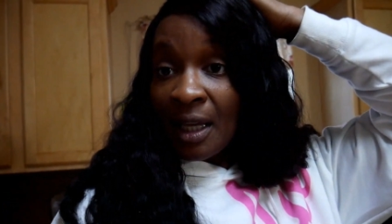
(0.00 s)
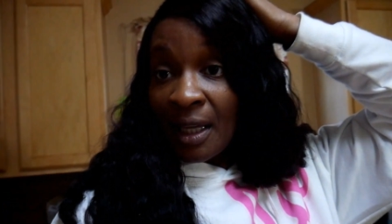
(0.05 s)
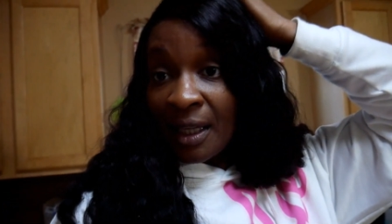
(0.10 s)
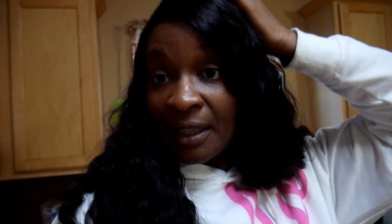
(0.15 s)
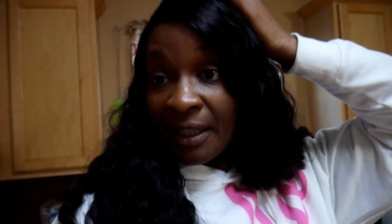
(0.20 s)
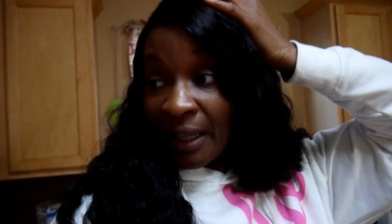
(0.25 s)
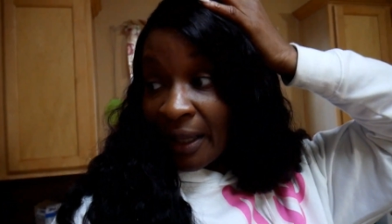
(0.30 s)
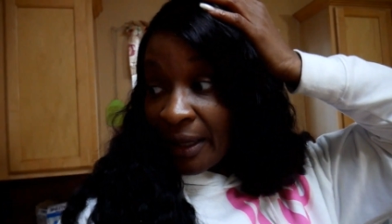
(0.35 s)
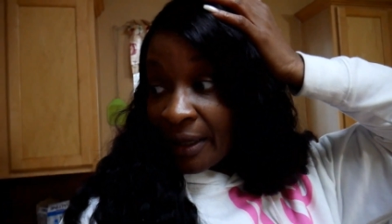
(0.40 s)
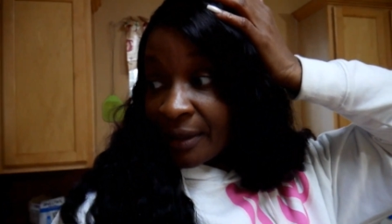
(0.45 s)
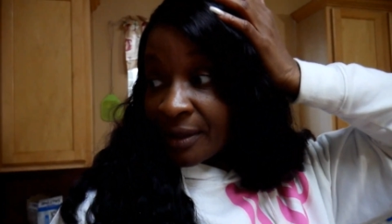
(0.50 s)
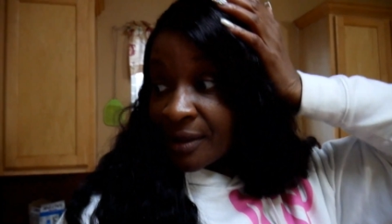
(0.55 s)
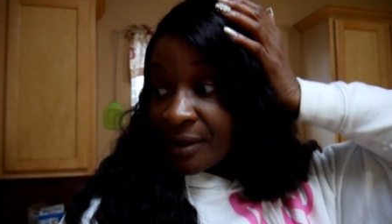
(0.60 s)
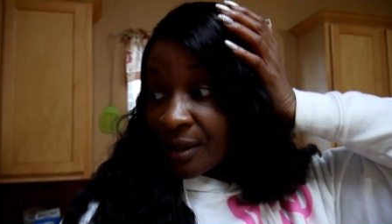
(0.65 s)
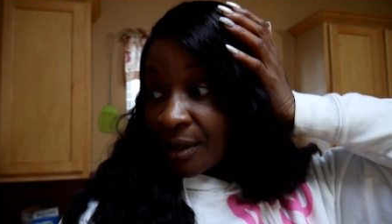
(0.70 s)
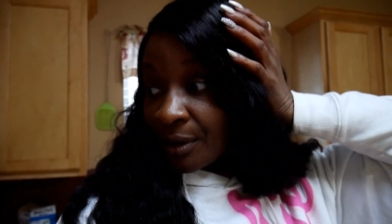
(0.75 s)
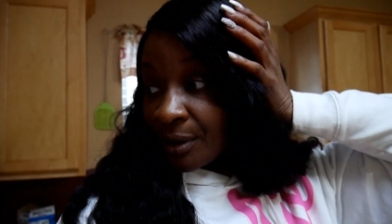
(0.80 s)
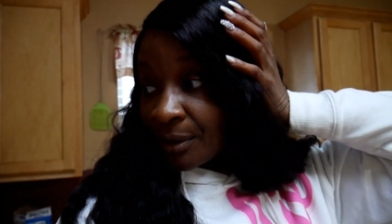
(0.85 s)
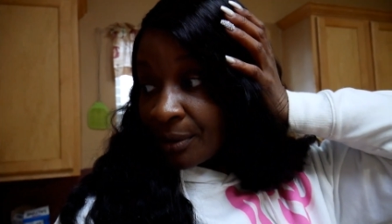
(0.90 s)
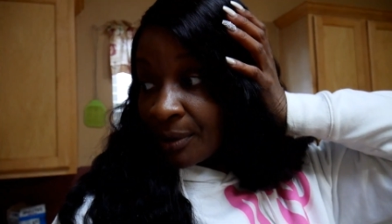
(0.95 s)
yeah,
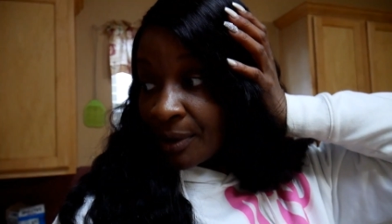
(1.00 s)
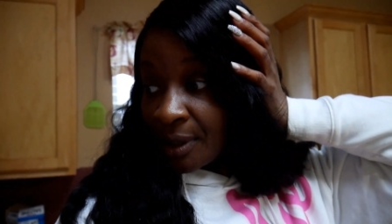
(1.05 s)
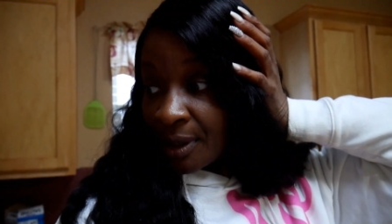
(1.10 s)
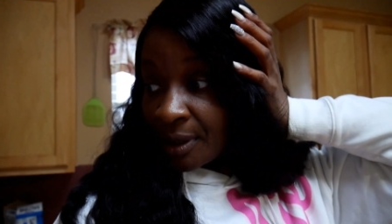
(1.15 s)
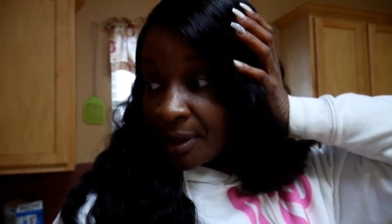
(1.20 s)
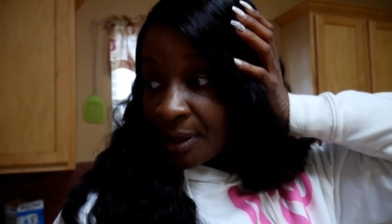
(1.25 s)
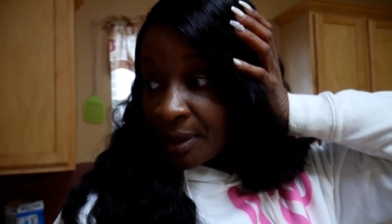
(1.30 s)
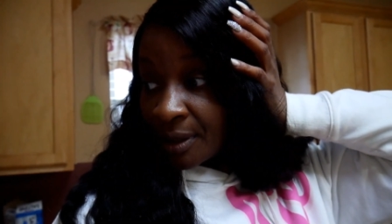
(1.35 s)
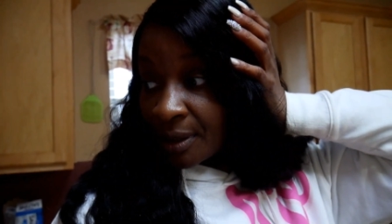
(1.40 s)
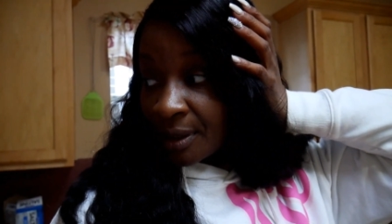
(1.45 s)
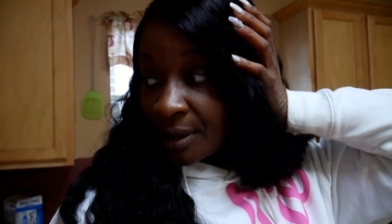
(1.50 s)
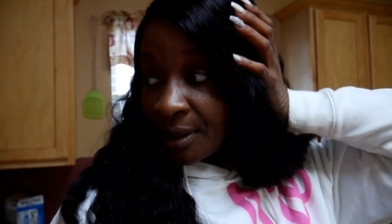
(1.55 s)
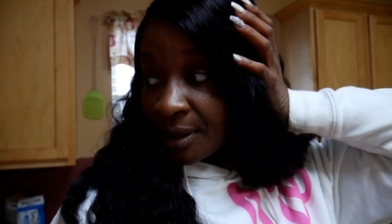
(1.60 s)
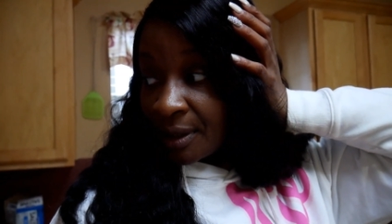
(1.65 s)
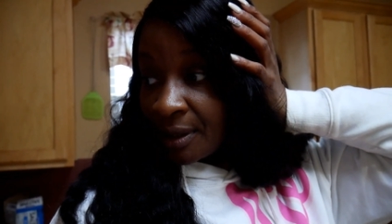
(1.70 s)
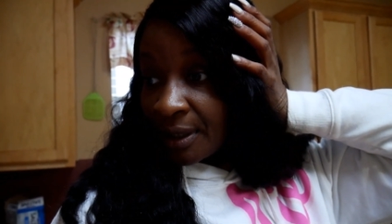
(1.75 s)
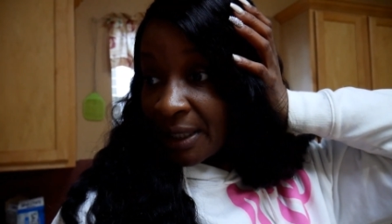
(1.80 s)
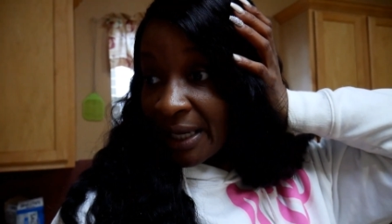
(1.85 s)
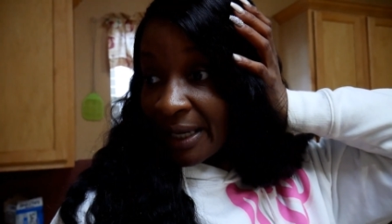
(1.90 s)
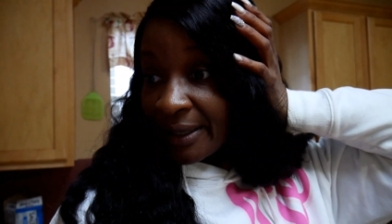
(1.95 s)
so
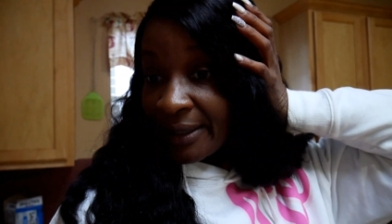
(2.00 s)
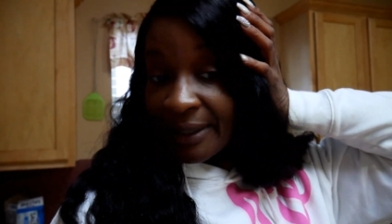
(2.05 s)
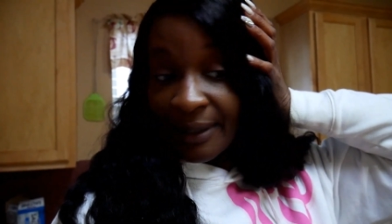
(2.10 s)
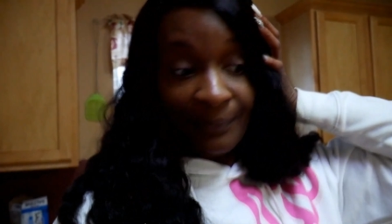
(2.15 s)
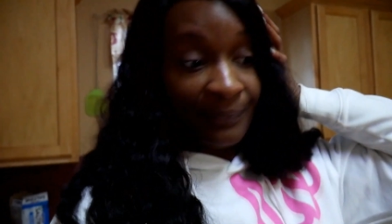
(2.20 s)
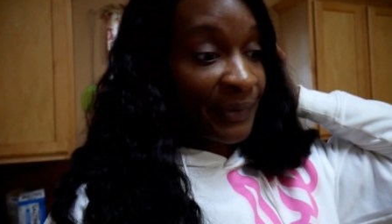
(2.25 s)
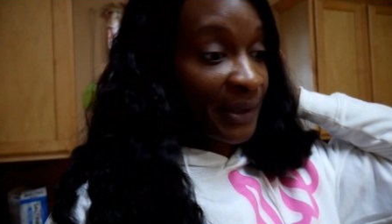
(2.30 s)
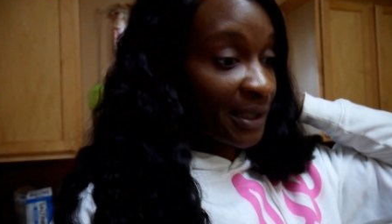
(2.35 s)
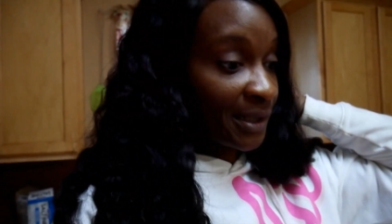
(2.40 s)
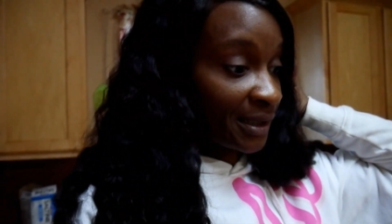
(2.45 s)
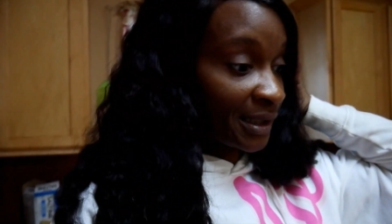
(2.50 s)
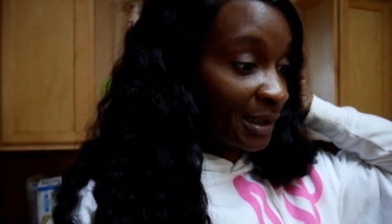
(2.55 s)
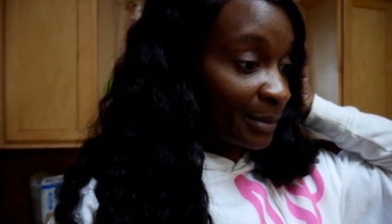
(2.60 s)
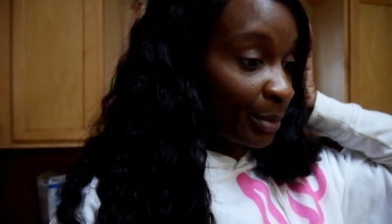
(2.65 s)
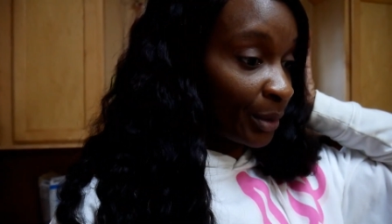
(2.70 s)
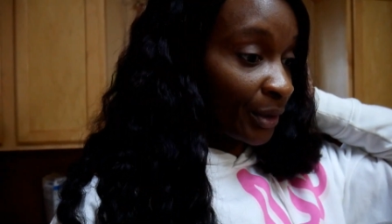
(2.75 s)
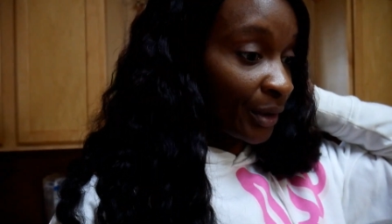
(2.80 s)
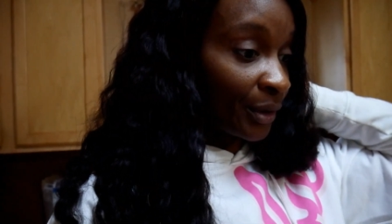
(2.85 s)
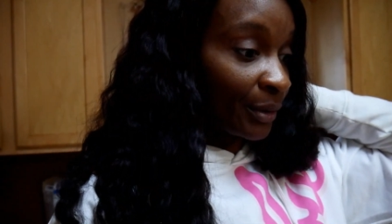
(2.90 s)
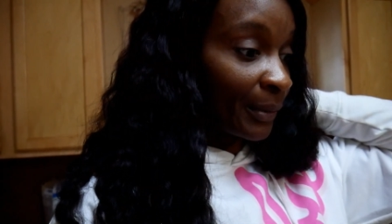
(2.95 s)
Yeah, I'm fixing this
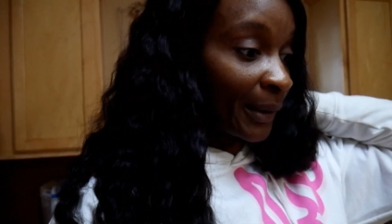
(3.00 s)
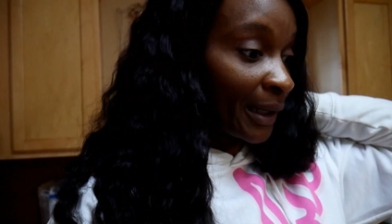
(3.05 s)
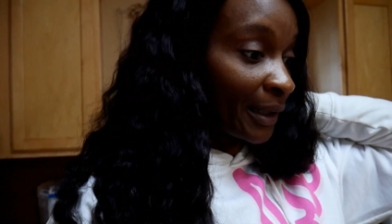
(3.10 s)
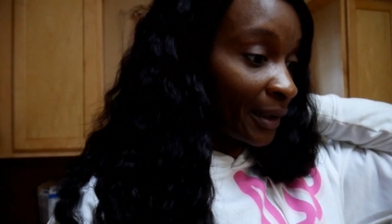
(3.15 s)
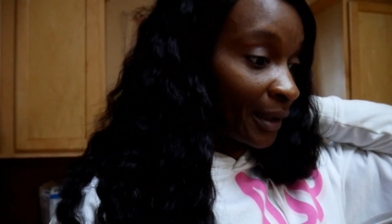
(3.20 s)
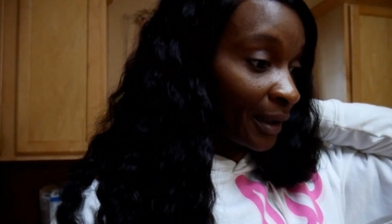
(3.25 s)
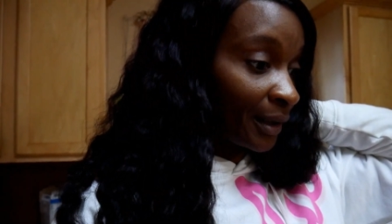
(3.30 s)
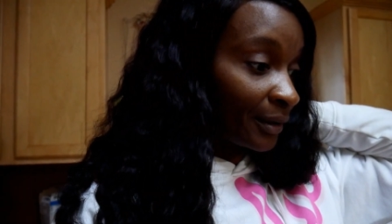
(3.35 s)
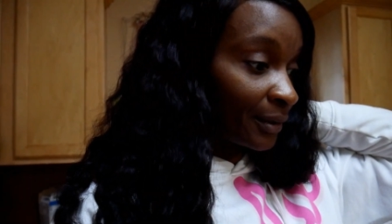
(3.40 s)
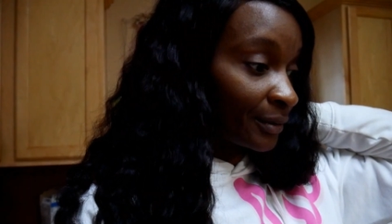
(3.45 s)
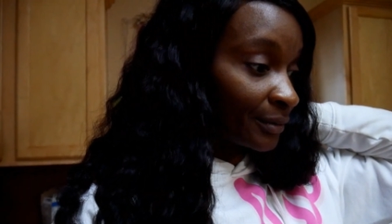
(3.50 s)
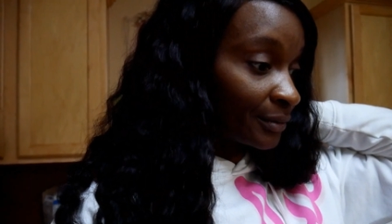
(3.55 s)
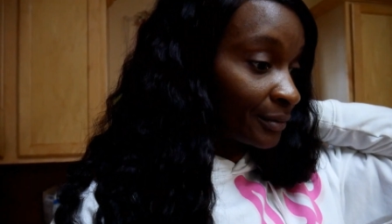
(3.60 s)
boil right now.